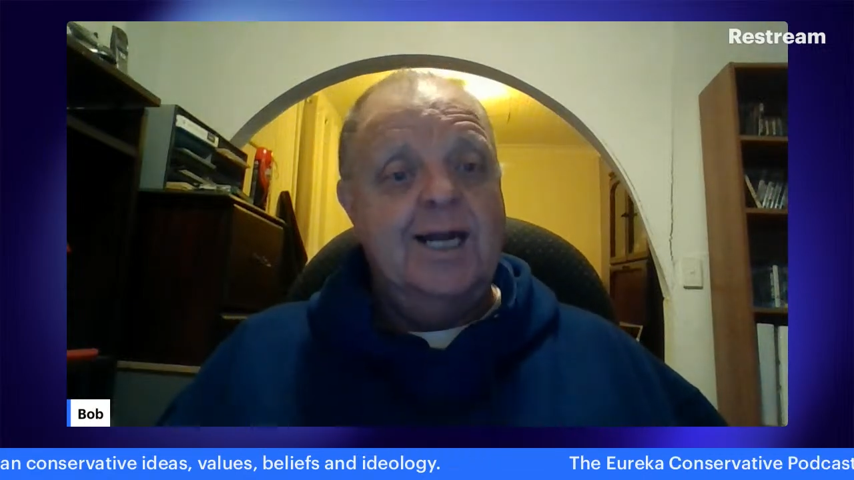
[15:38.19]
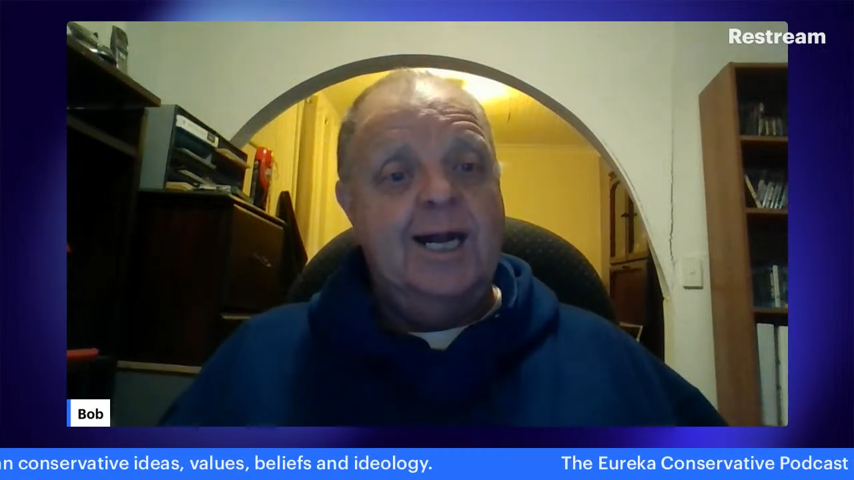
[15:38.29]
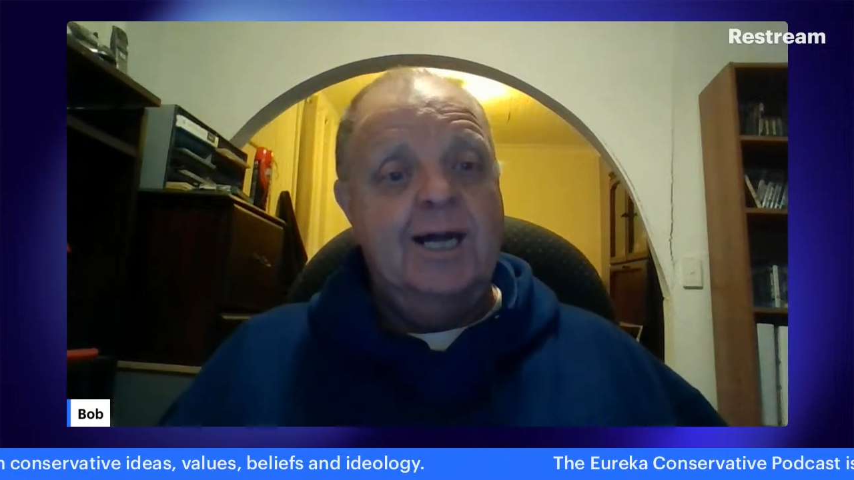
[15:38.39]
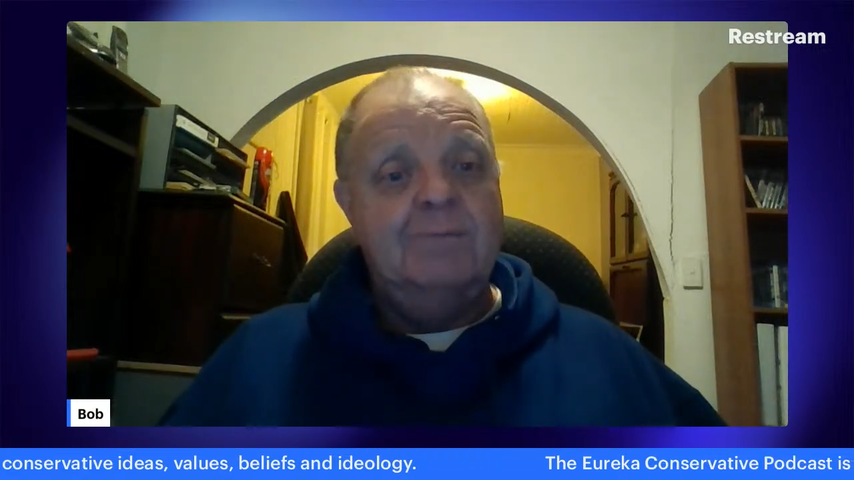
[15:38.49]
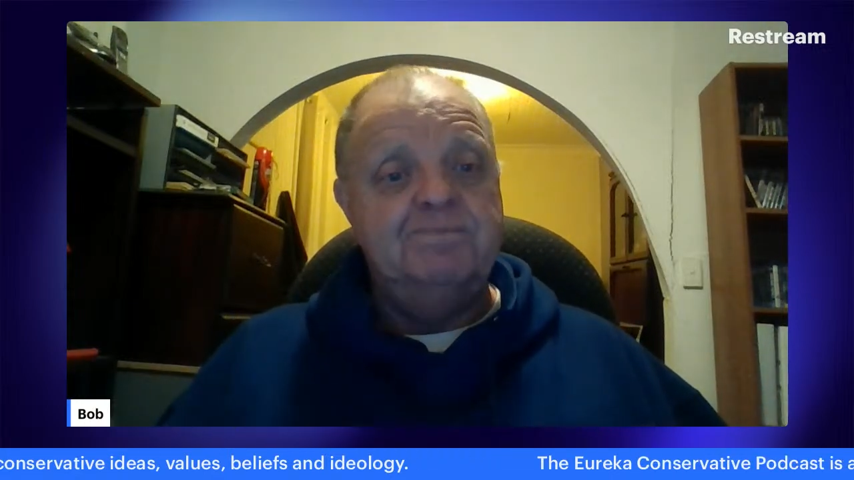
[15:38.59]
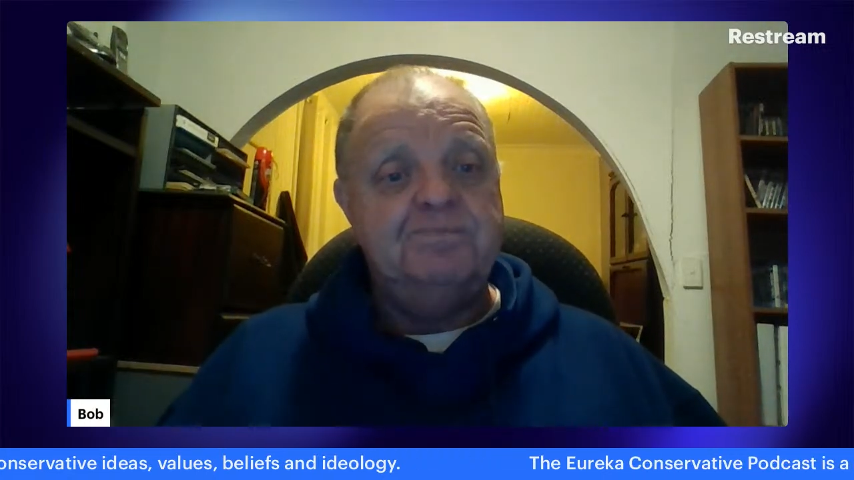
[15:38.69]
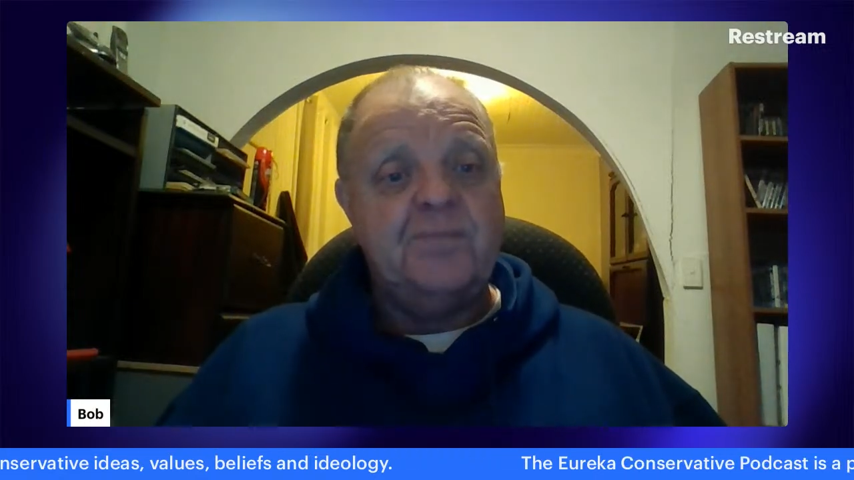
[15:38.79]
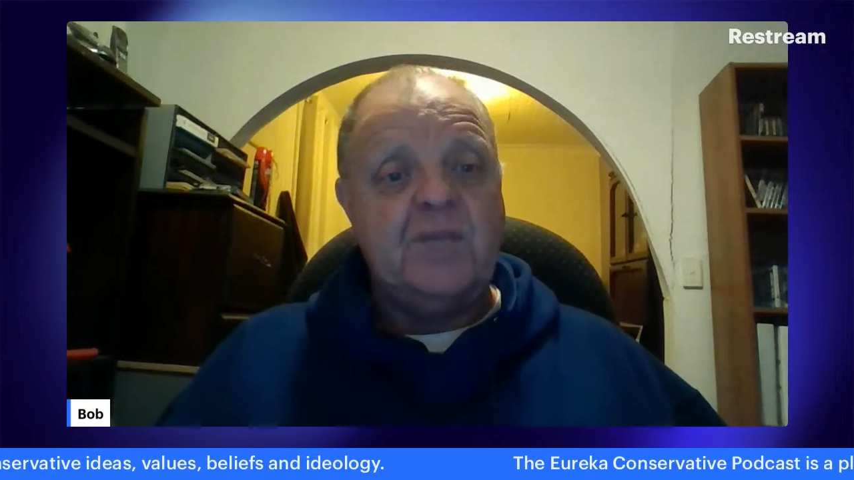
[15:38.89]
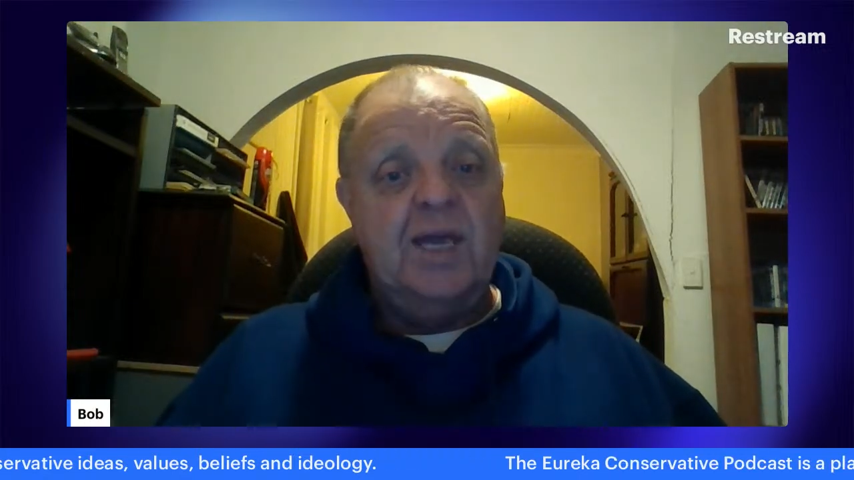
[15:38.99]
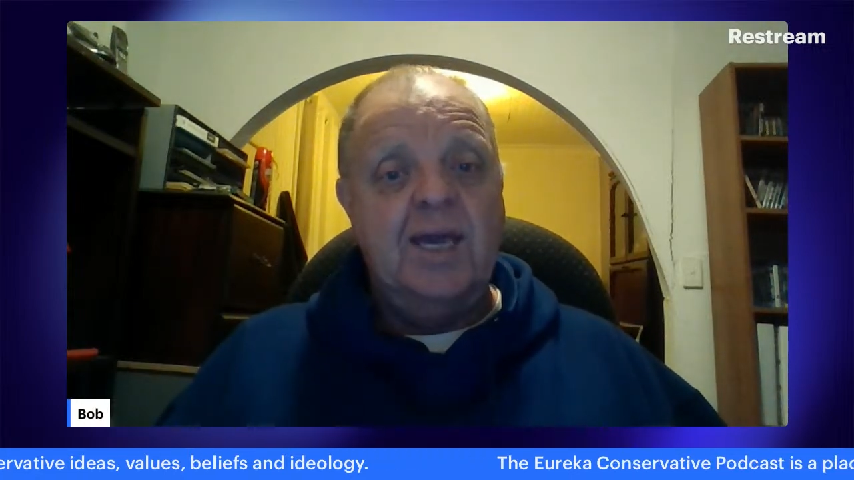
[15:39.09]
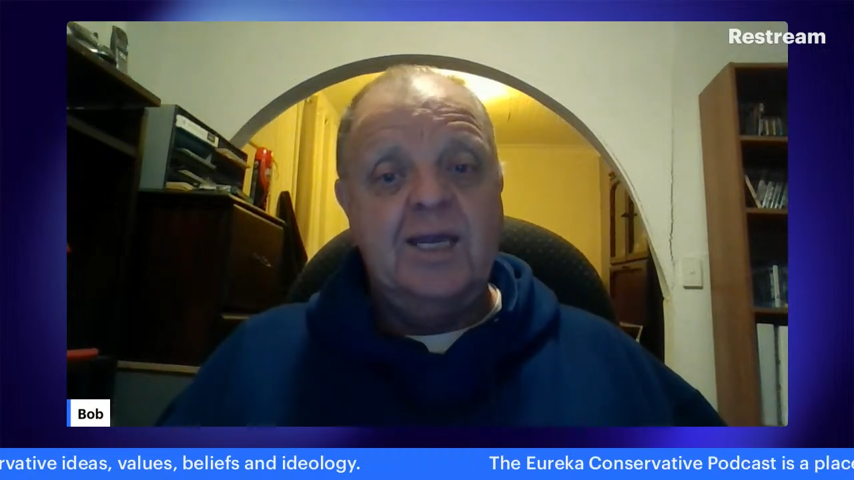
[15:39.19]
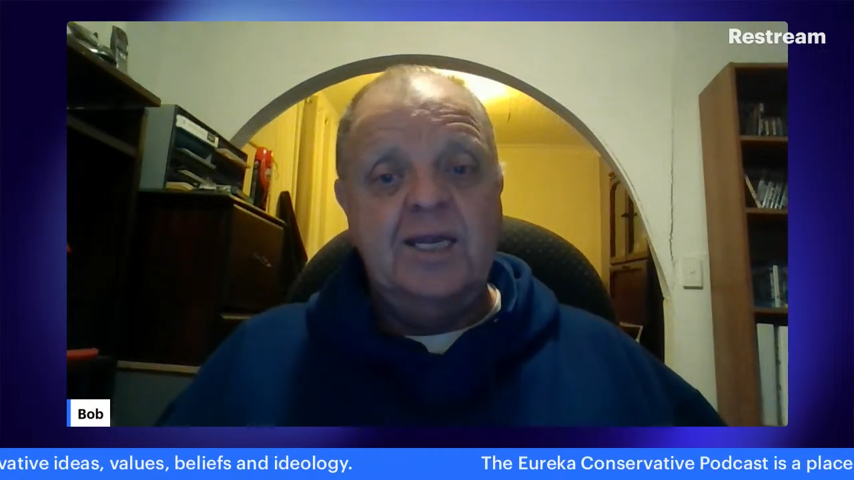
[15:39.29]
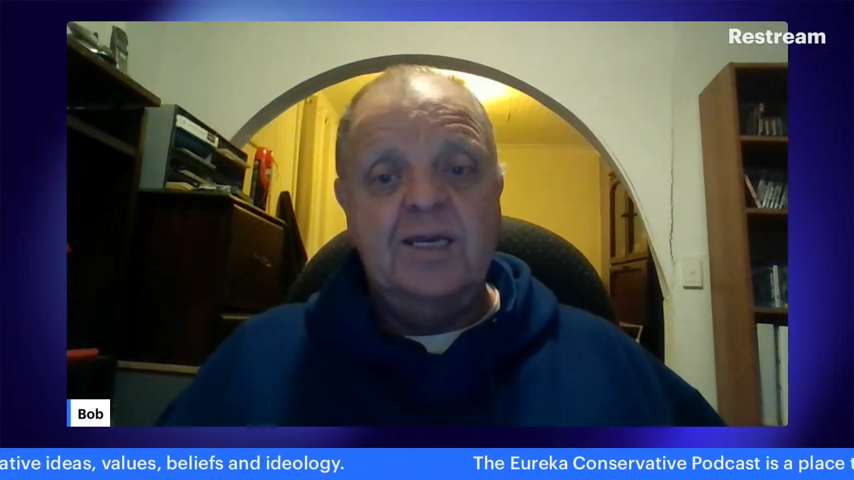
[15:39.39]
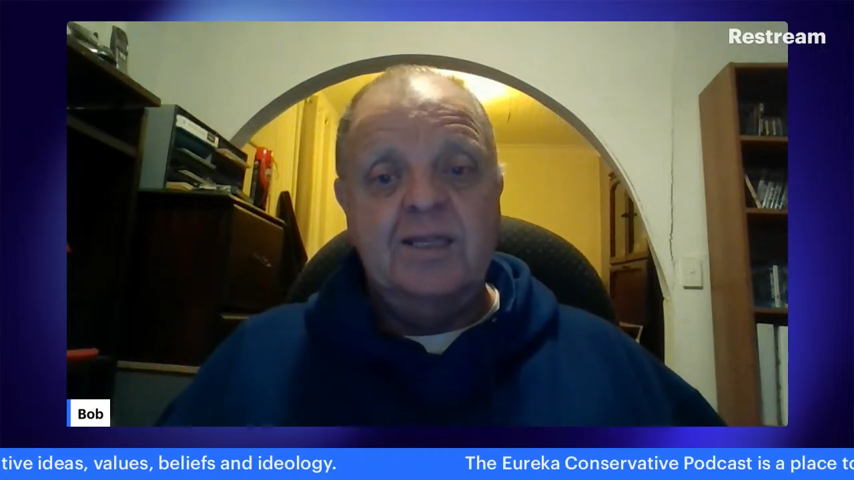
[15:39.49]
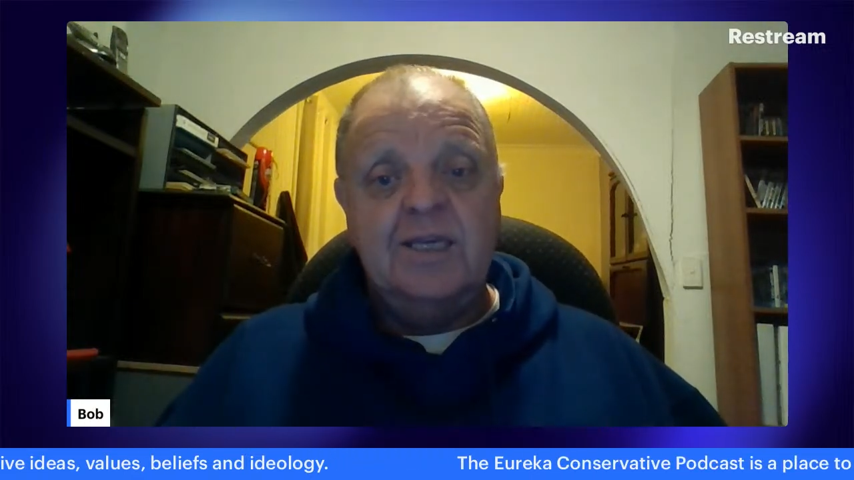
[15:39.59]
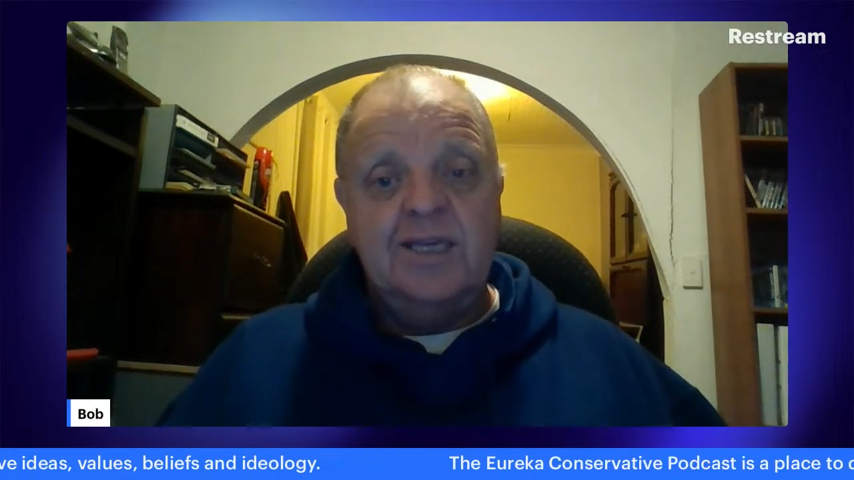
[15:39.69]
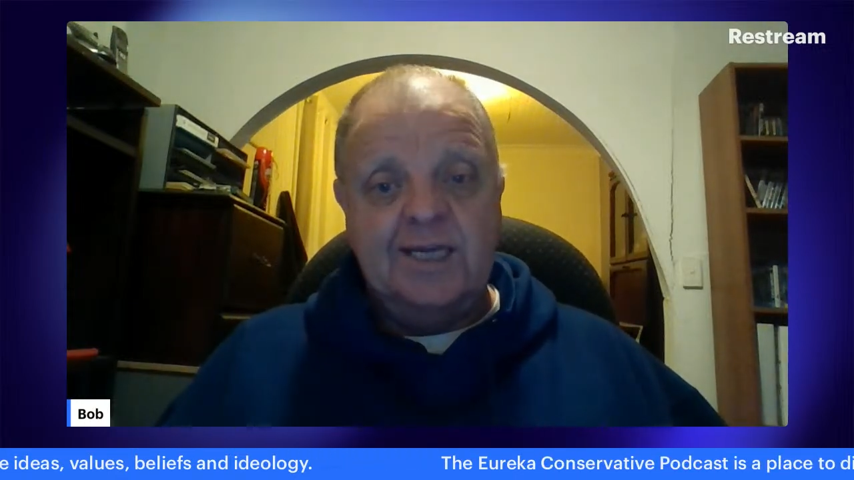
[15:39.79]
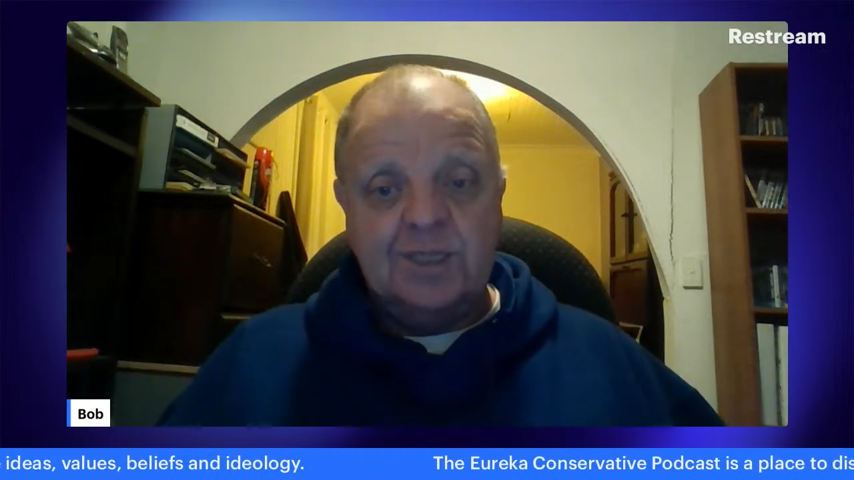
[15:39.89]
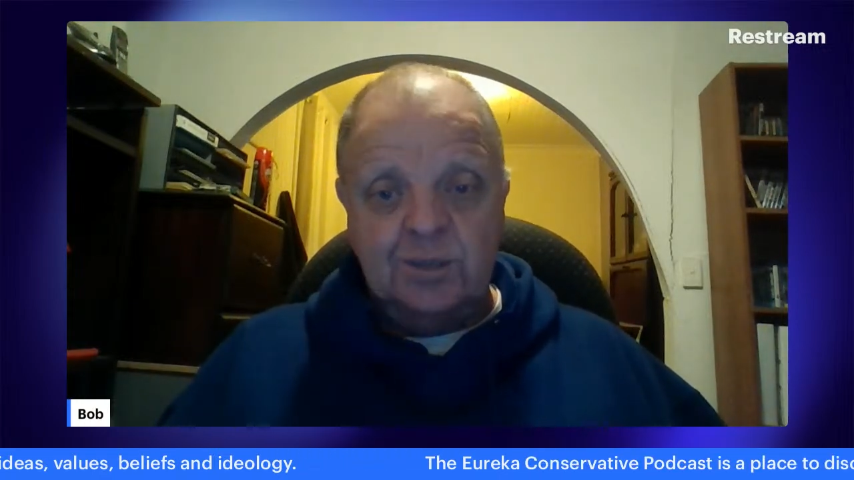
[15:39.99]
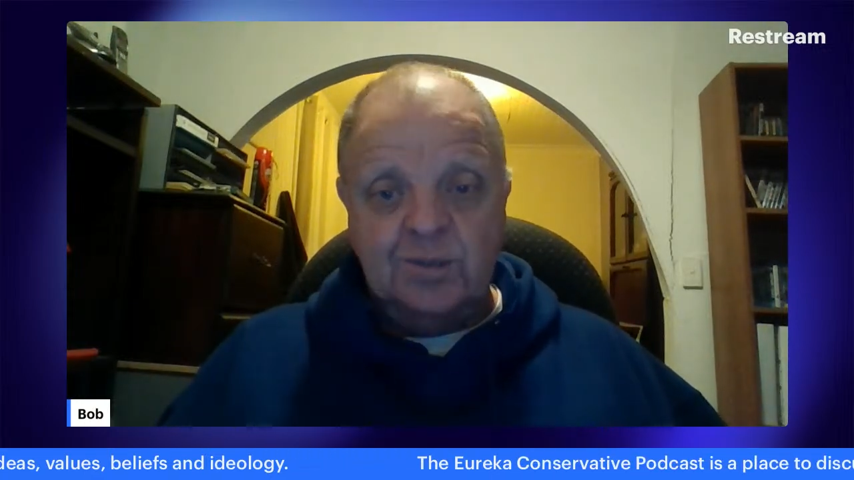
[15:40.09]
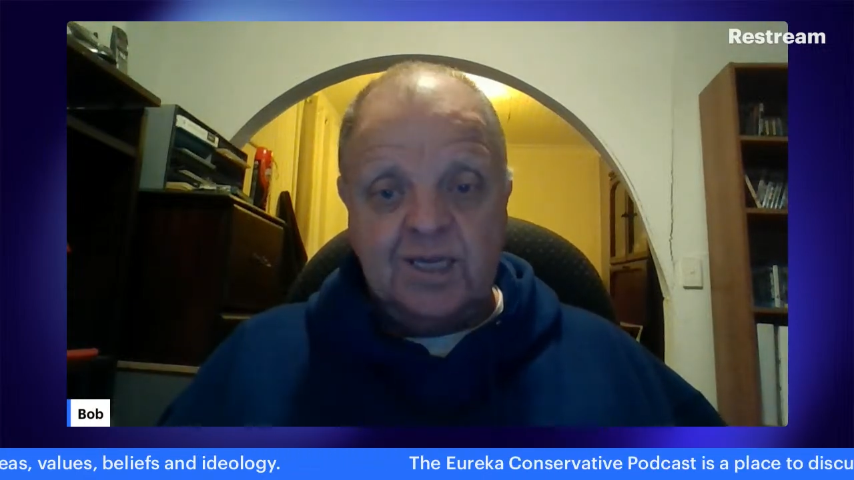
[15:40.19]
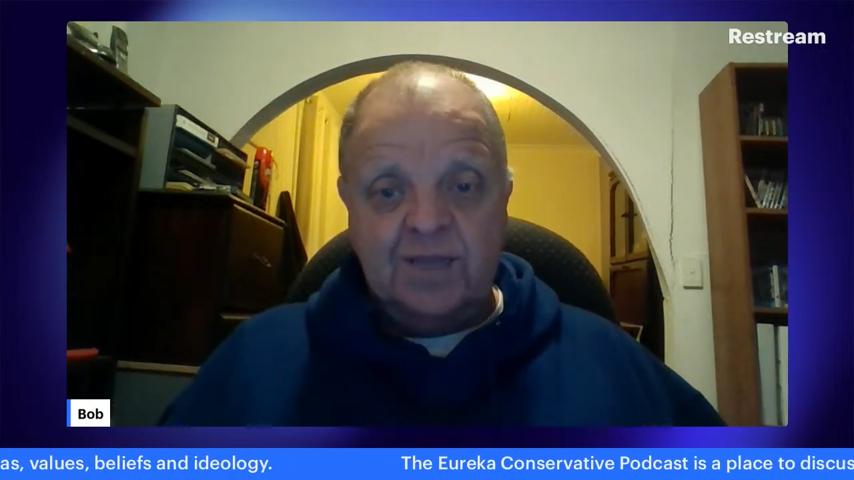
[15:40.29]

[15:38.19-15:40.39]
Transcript: And the Nationals